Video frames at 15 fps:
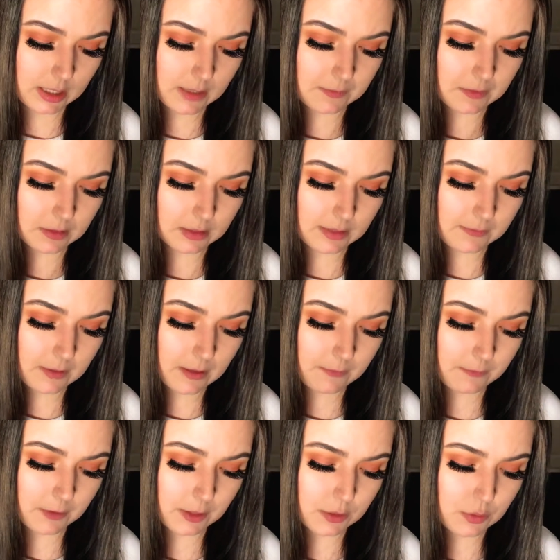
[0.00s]
If you leave it
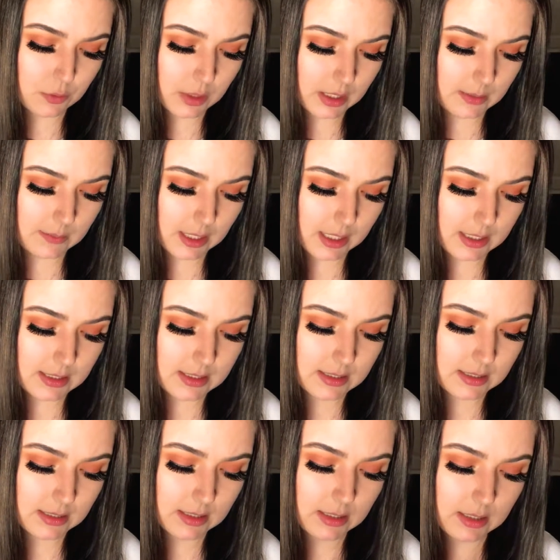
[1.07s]
for 20
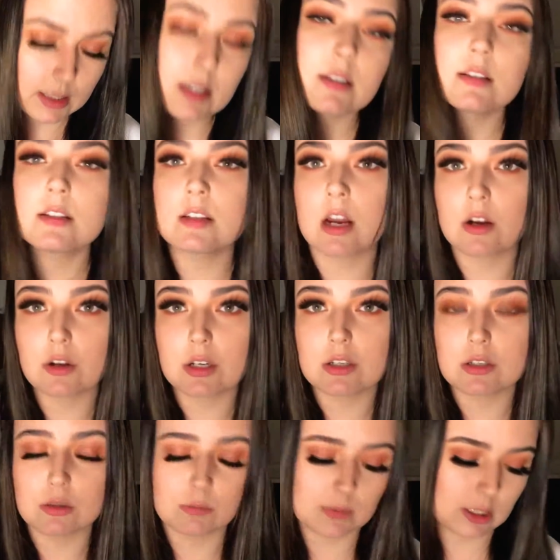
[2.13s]
minutes, it's not going
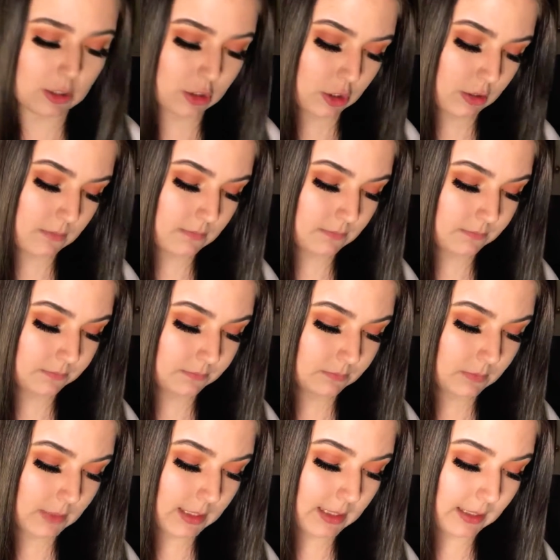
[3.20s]
to do much.
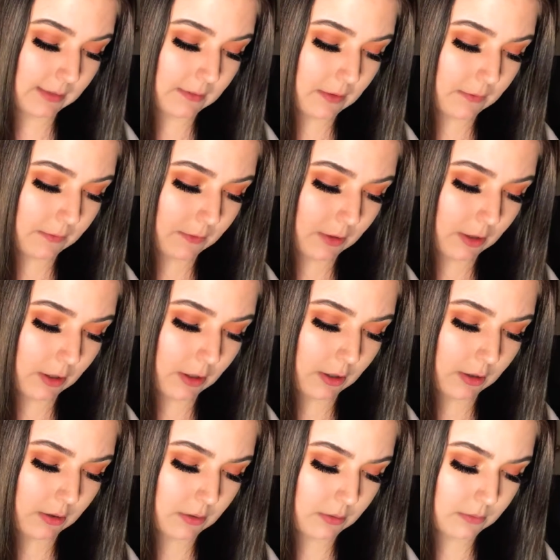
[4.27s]
You leave it
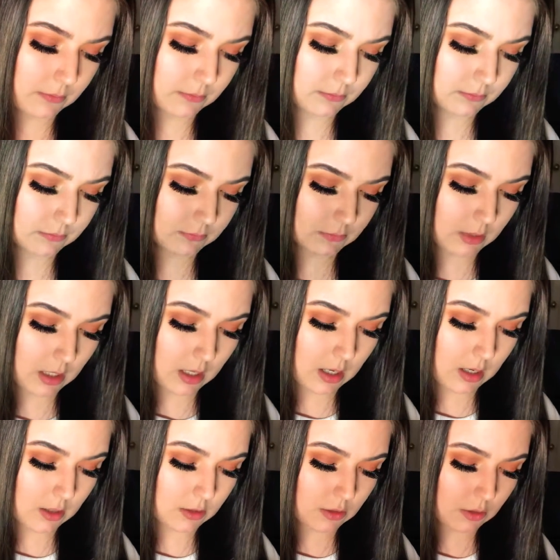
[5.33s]
for
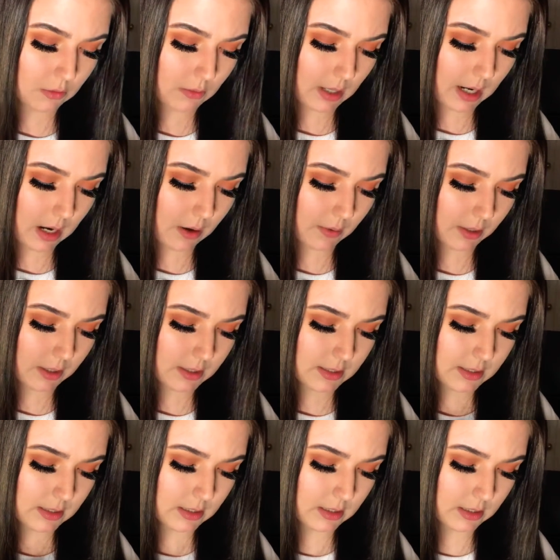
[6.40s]
2
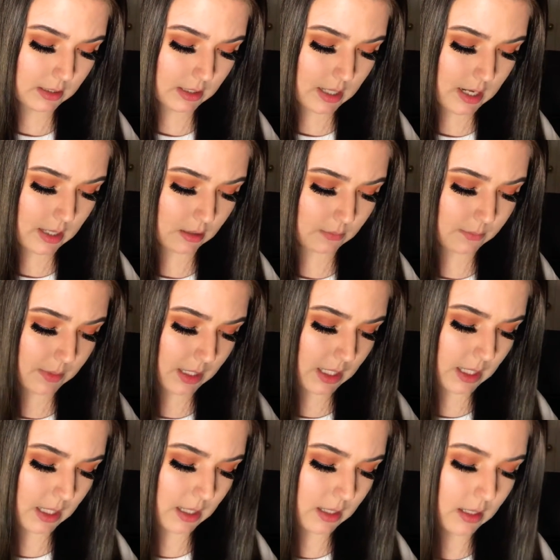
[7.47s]
hours, it'll
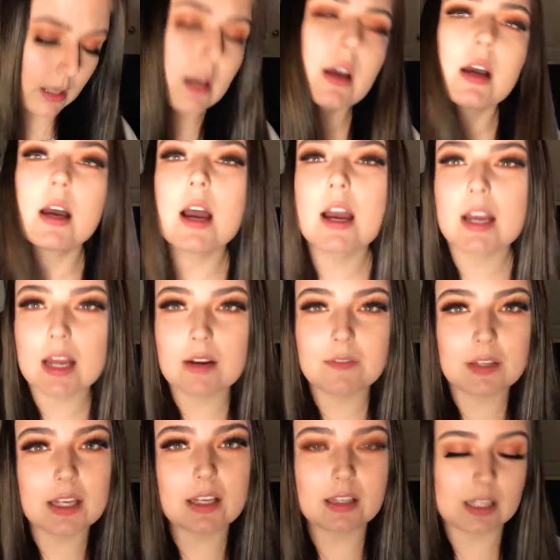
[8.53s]
be kind
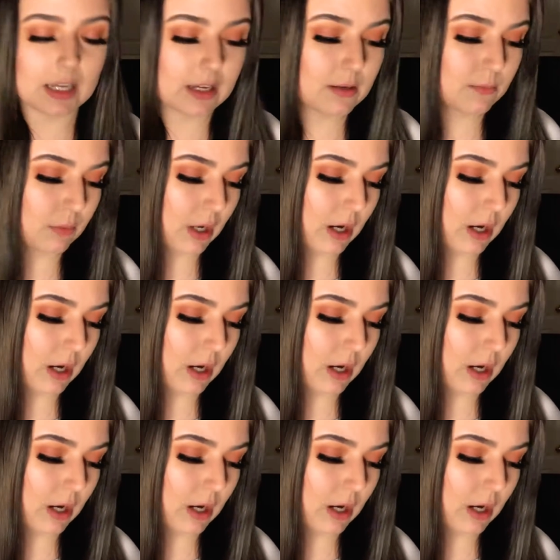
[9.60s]
of like a light